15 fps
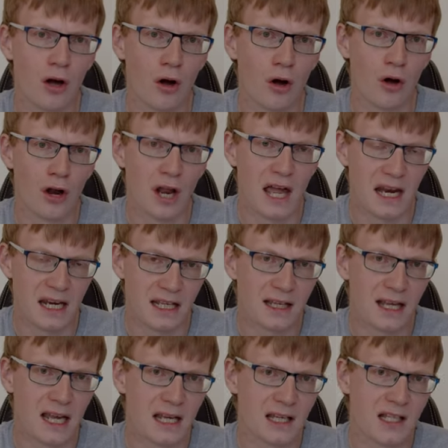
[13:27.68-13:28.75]
on any
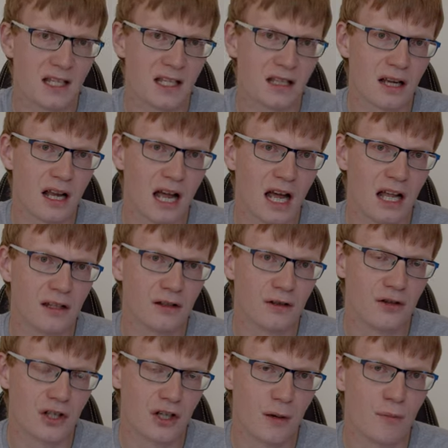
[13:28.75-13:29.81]
case and
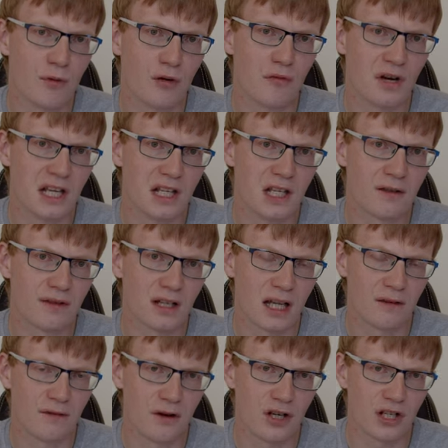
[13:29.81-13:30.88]
there's a number of reasons for
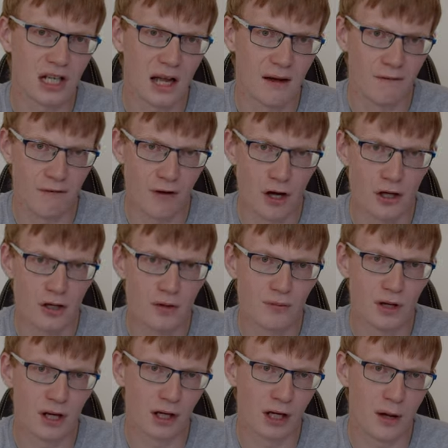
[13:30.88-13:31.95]
that. Firstly I find
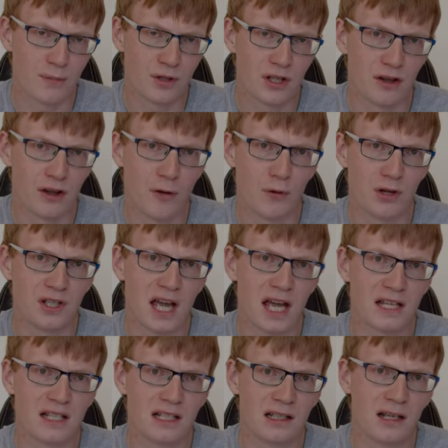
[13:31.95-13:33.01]
when it comes to thermal
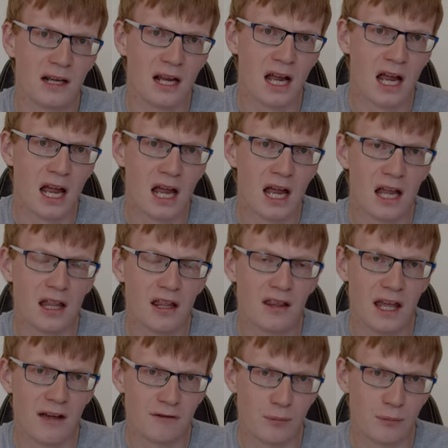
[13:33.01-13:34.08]
testing
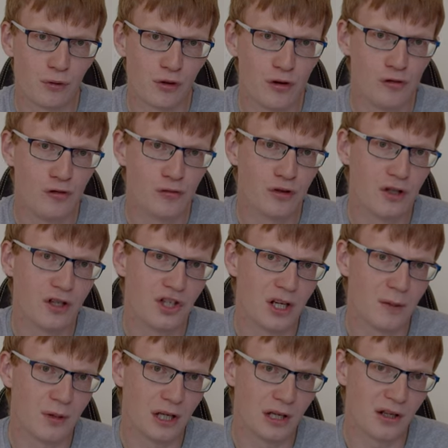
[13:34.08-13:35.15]
they've improved the
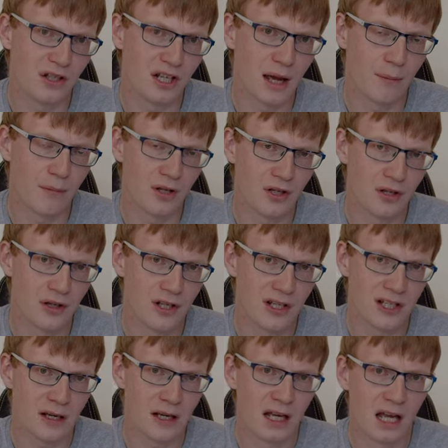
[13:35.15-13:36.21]
GPU
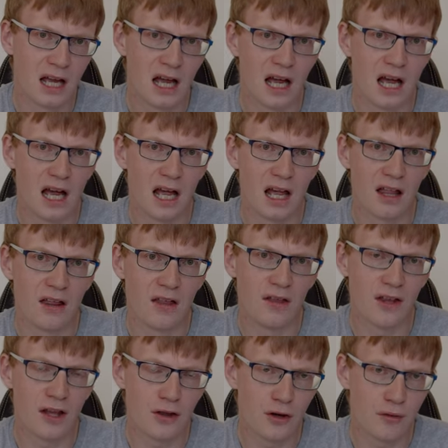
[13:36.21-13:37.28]
temperatures.
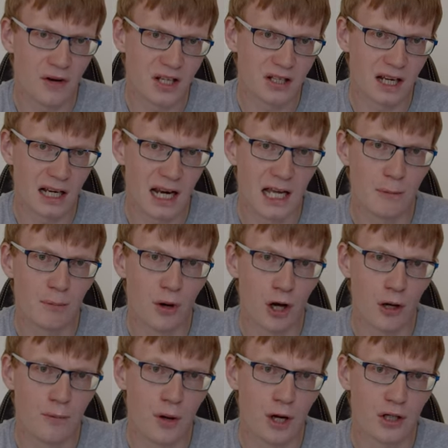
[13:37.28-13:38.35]
The other reason I like
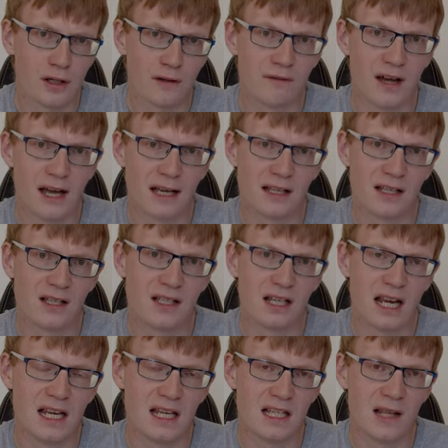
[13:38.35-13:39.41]
bottom mounted fans
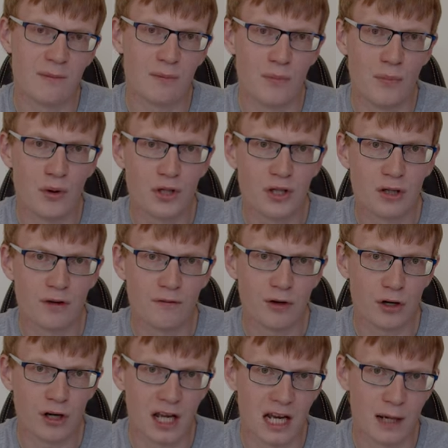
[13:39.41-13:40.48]
is that most of
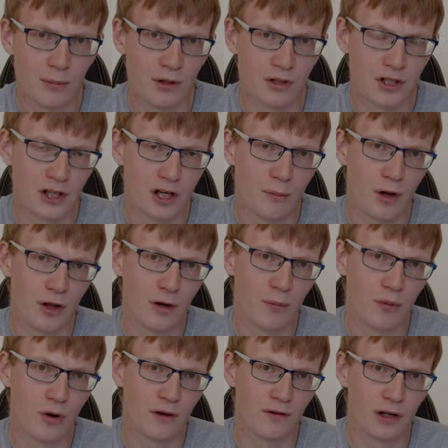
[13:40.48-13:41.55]
your cables in your
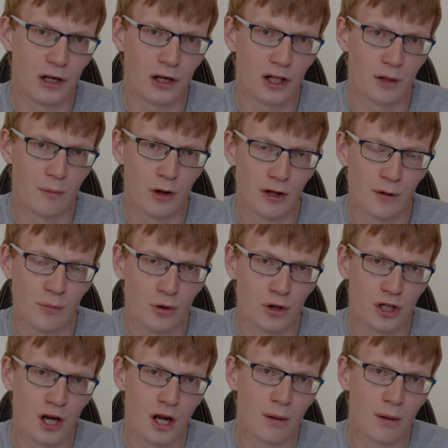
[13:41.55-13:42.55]
motherboard, if you look at the motherboard,